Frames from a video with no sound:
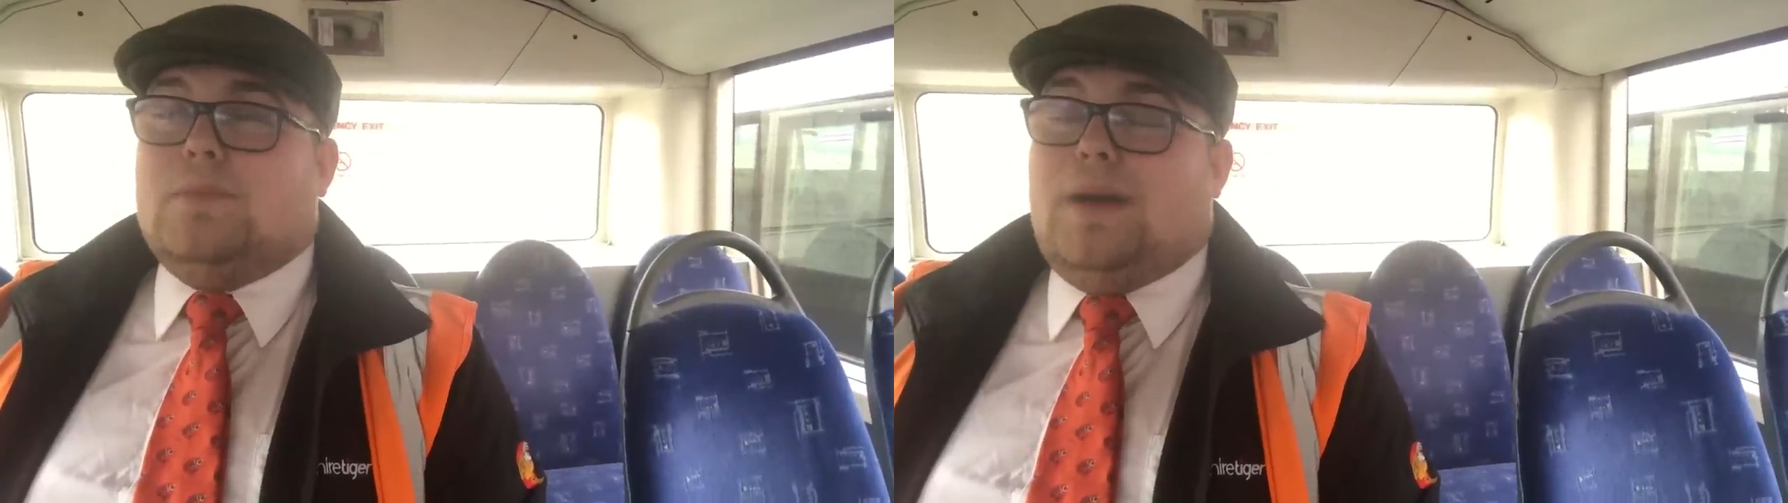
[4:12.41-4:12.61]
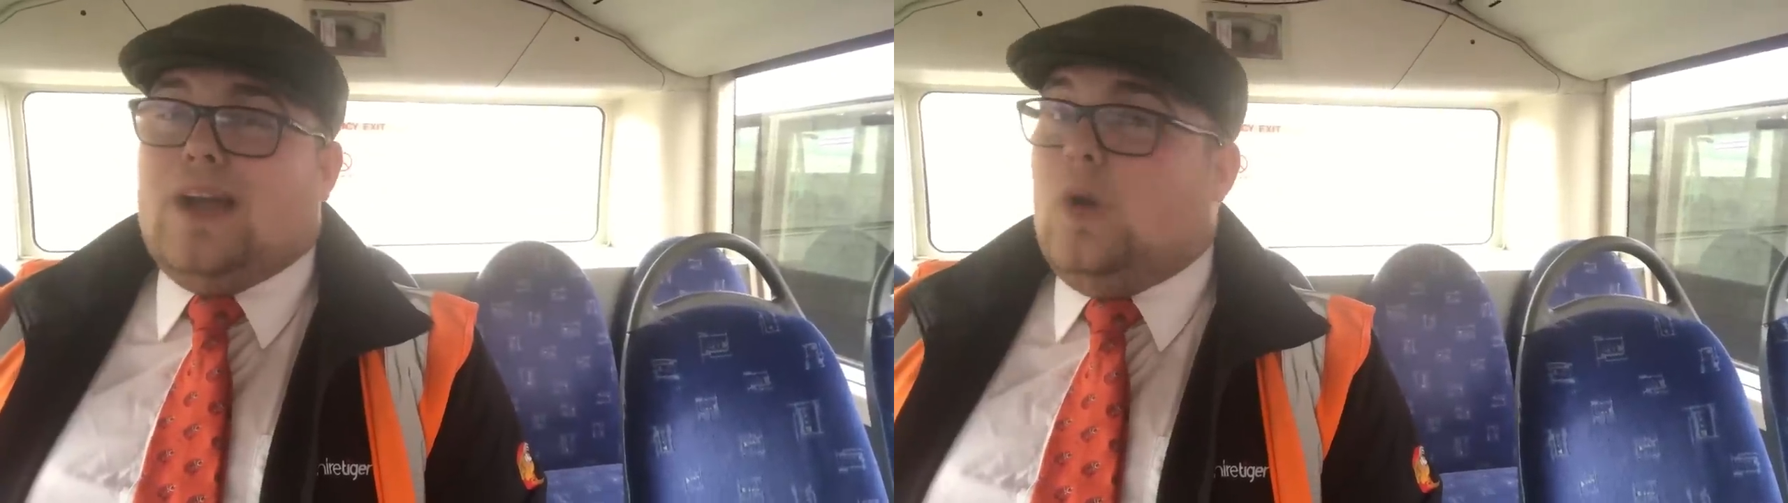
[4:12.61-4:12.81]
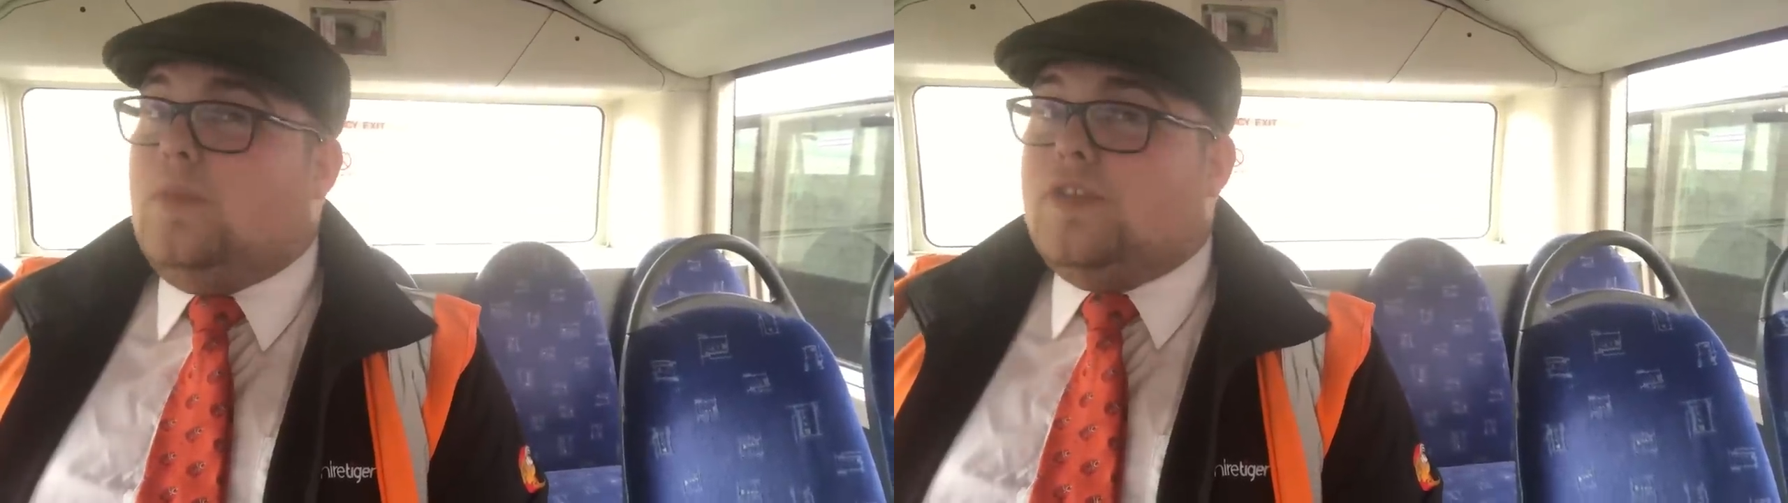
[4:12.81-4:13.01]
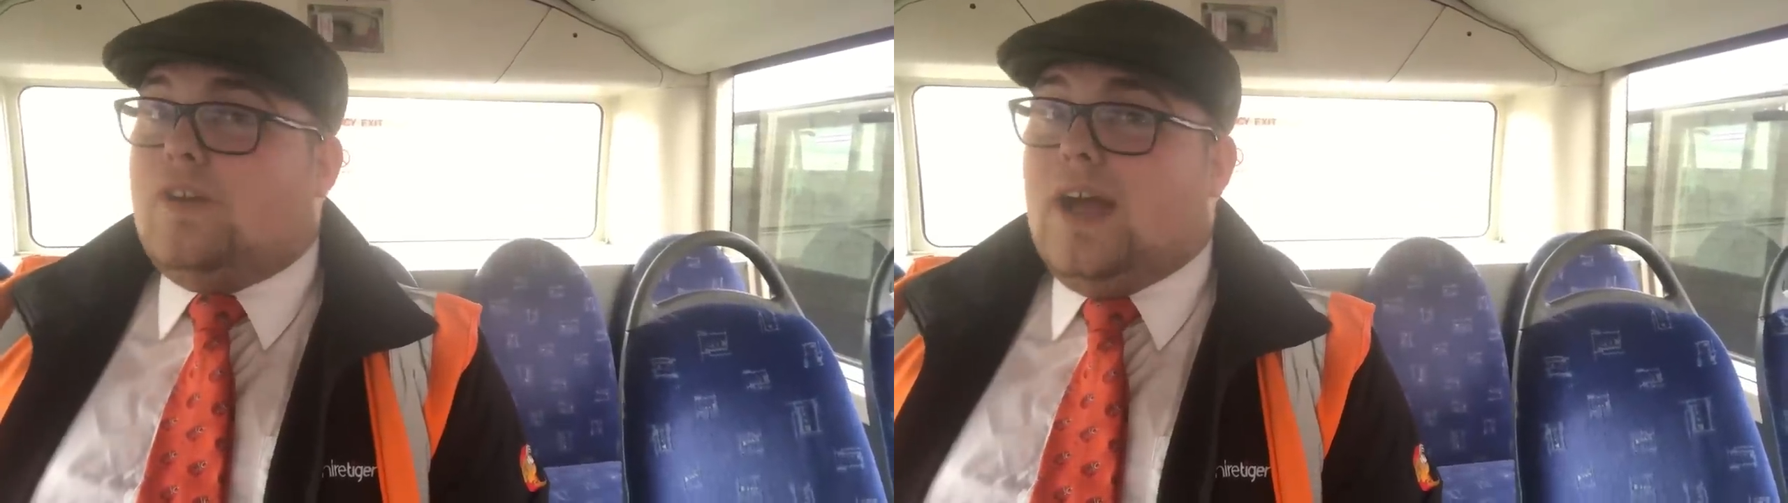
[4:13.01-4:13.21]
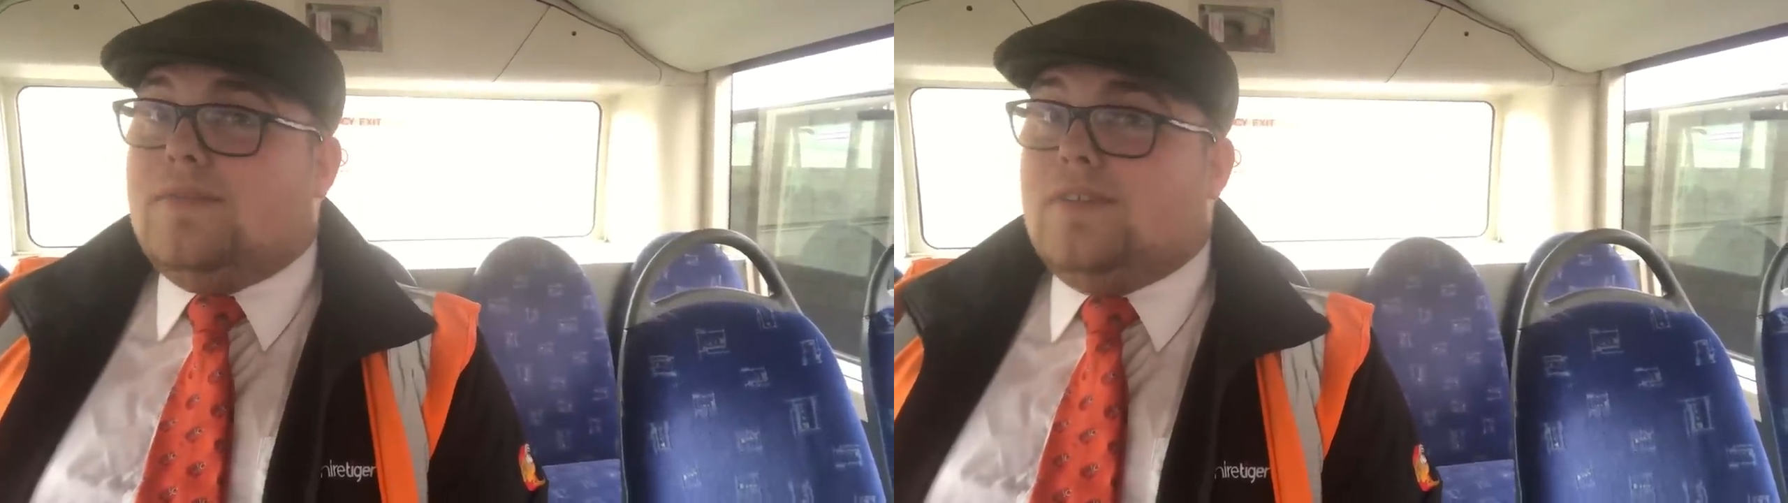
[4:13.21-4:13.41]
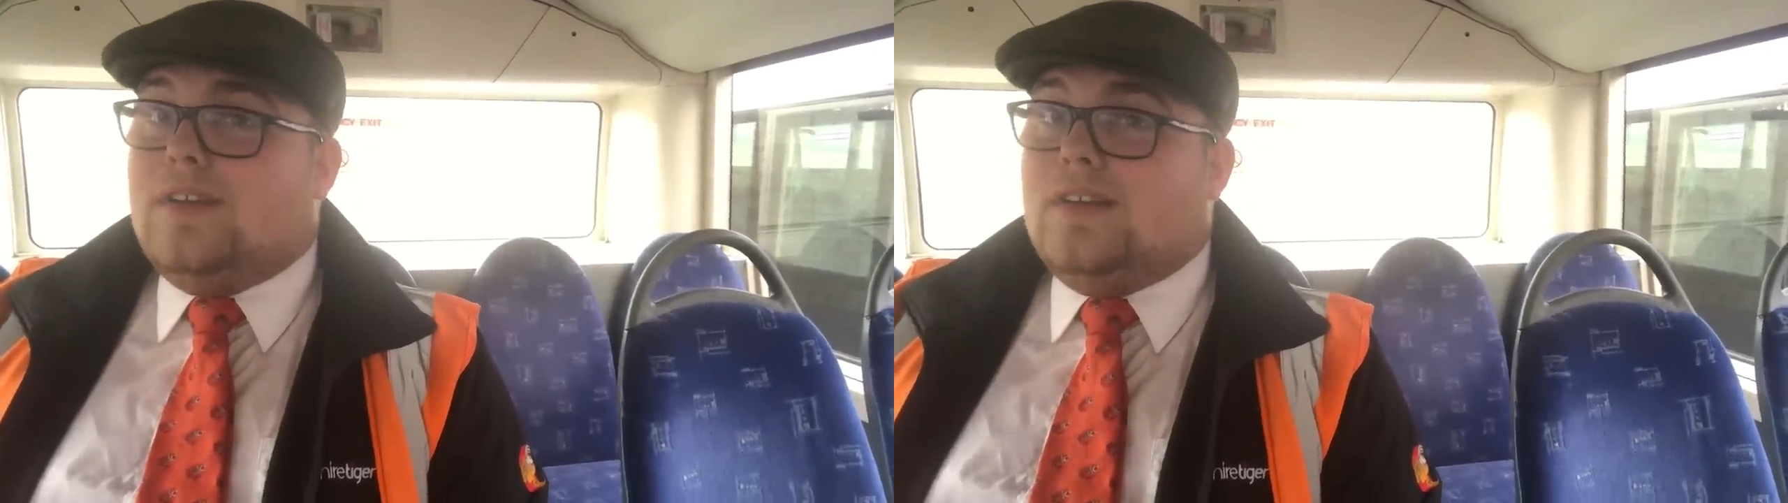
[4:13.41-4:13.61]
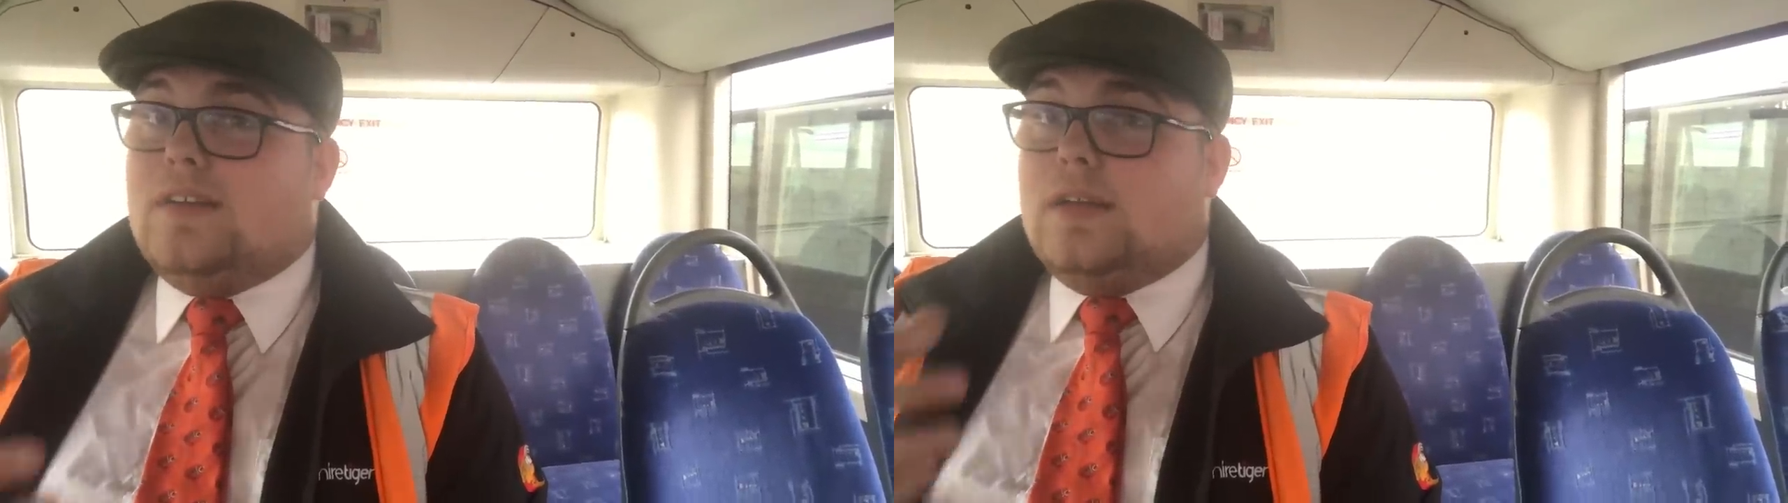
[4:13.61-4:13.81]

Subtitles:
to back up the driver.